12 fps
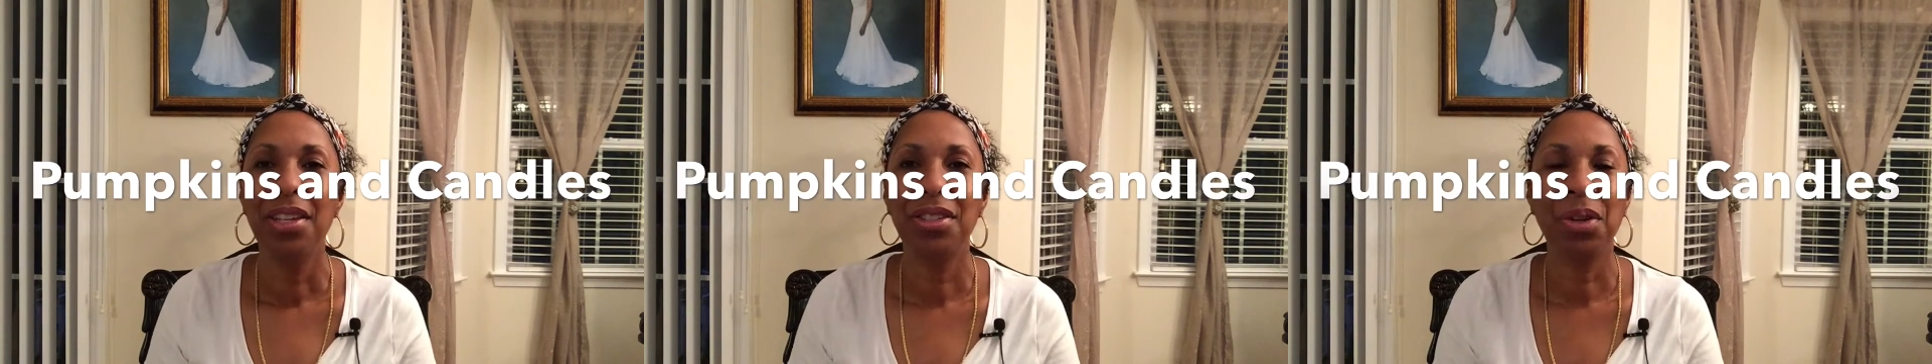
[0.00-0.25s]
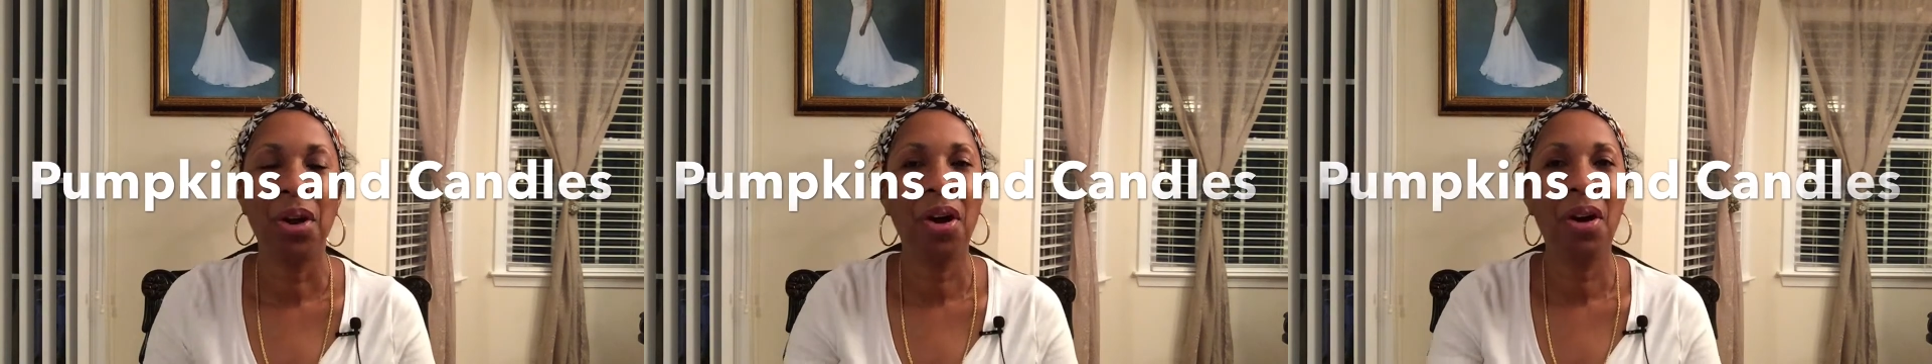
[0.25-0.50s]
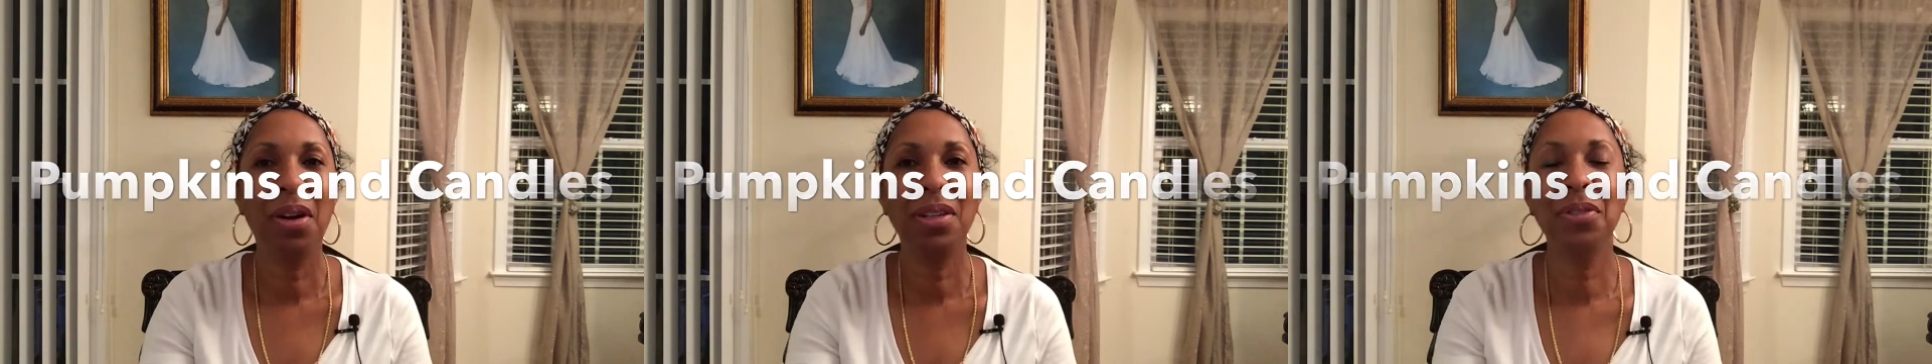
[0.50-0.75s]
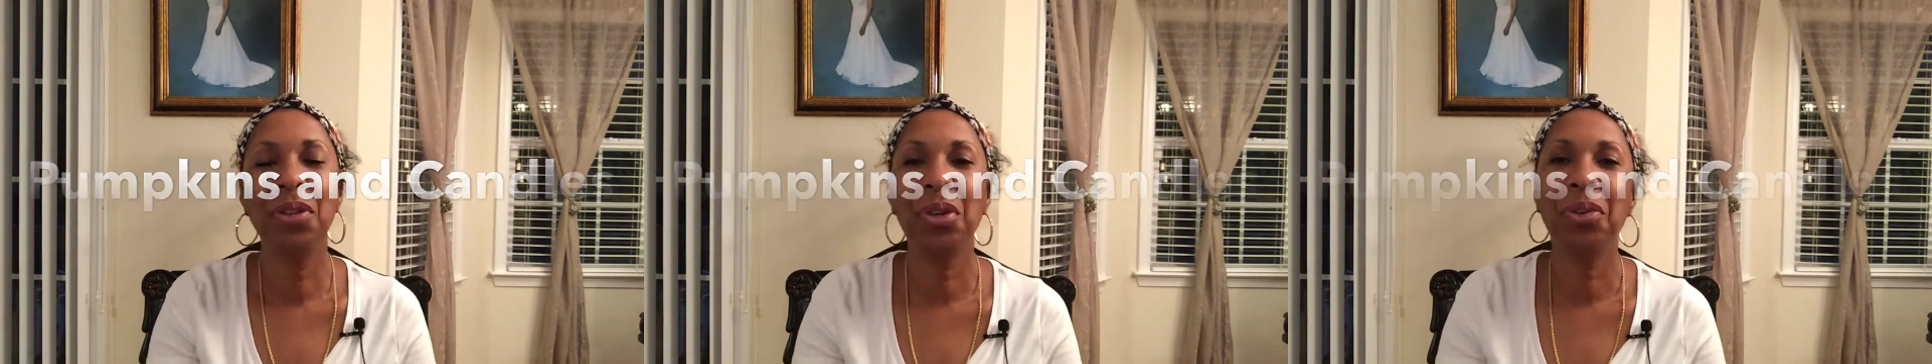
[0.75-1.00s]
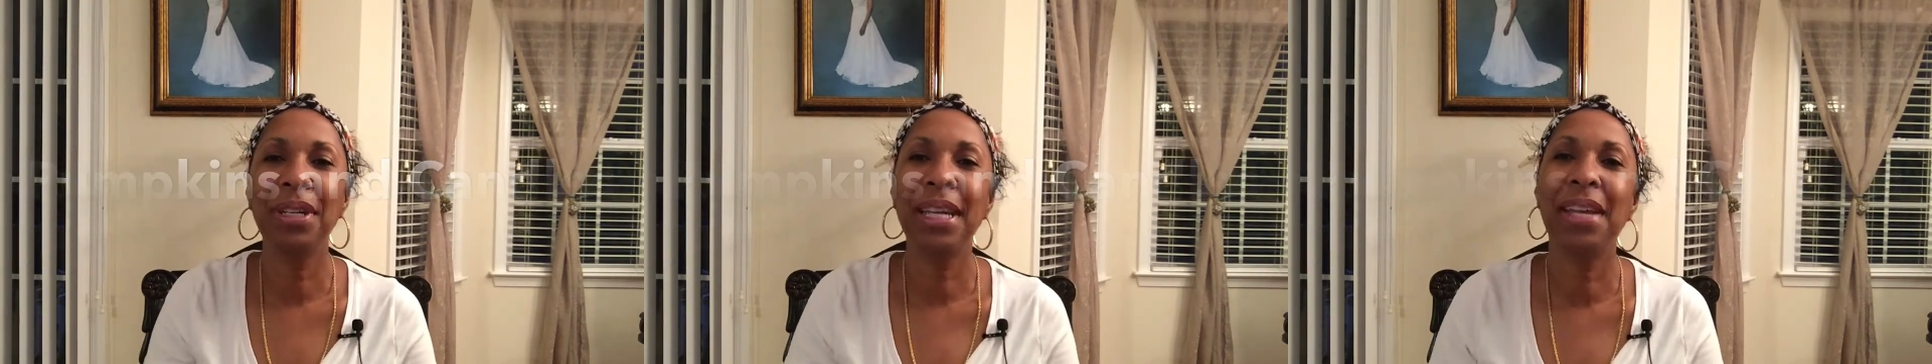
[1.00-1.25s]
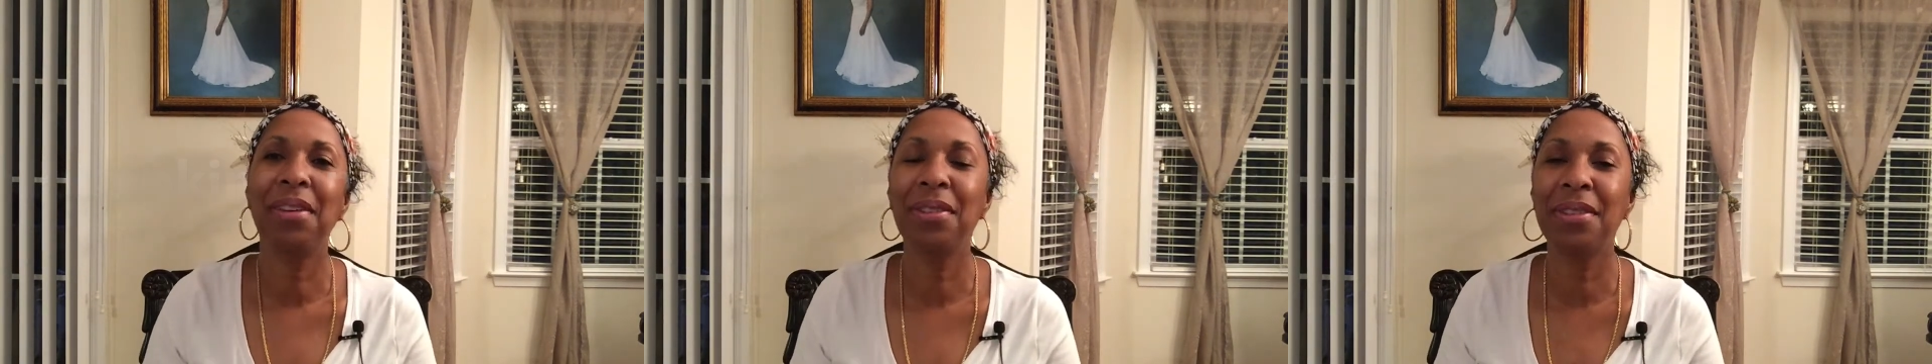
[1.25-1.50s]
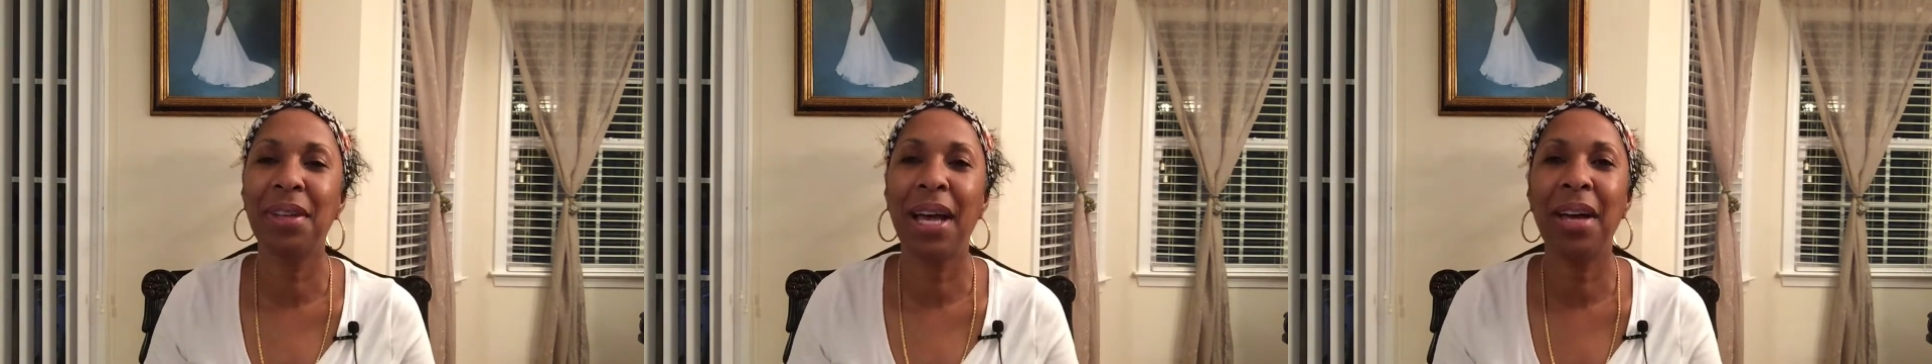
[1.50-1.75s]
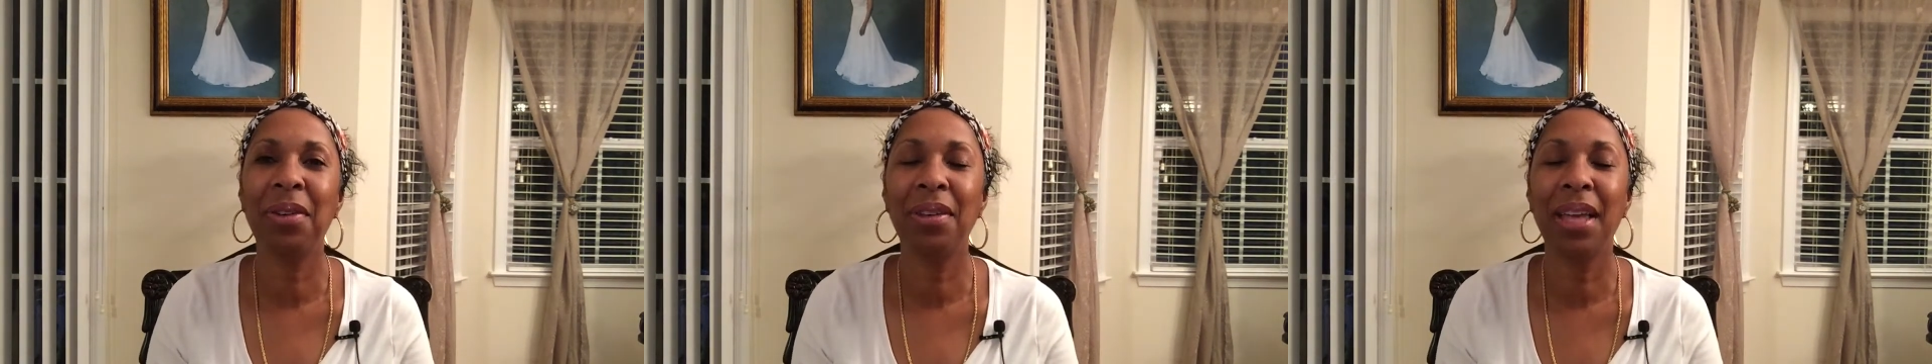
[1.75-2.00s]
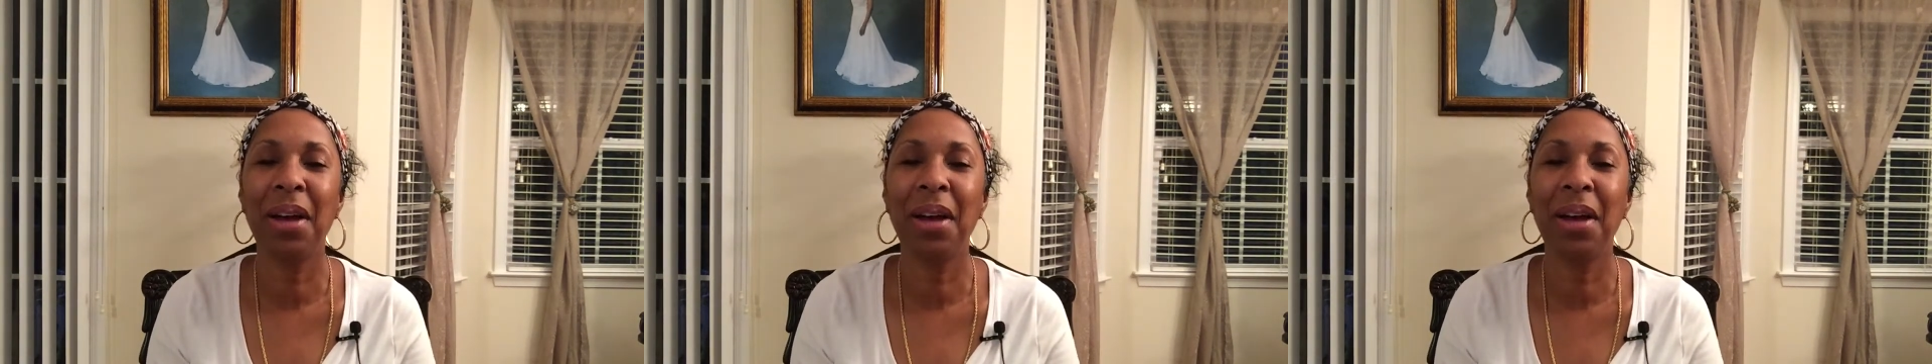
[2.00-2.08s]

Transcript: to all of you creators out,